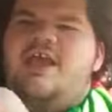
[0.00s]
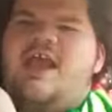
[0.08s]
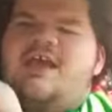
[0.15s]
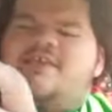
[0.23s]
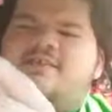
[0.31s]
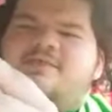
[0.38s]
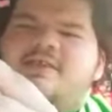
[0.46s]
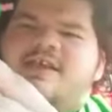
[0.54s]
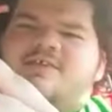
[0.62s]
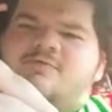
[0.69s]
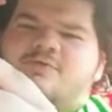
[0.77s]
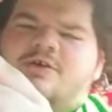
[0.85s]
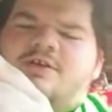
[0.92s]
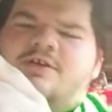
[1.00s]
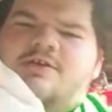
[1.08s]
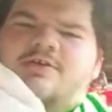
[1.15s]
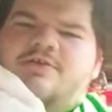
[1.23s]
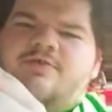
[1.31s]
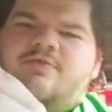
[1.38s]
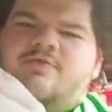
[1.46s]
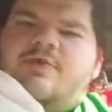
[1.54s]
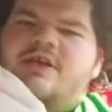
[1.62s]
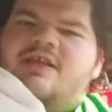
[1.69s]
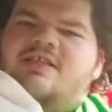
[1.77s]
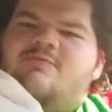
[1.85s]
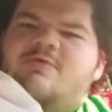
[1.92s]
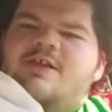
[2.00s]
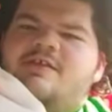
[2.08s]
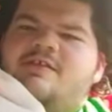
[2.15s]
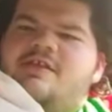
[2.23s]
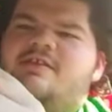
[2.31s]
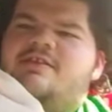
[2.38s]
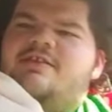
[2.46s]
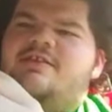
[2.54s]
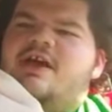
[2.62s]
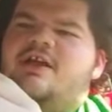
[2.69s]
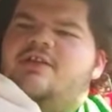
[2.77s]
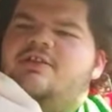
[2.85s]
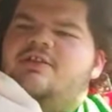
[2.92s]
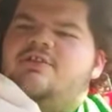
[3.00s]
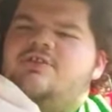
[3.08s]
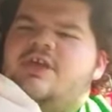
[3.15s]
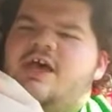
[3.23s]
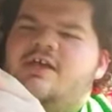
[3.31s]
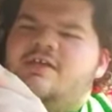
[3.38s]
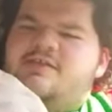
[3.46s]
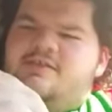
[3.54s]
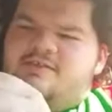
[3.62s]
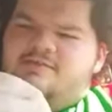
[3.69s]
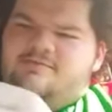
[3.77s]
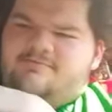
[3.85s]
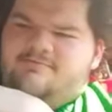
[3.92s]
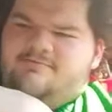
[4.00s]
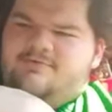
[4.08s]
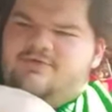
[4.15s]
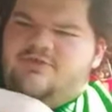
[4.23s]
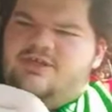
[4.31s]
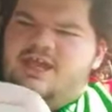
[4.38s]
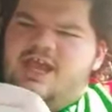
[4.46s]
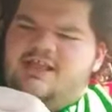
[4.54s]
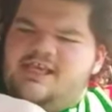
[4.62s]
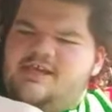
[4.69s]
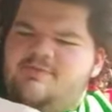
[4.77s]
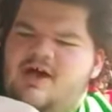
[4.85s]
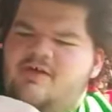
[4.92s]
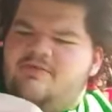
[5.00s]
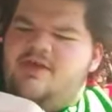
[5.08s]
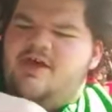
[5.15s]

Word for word: He has this one, where he swings his nunchucks. You can't take him off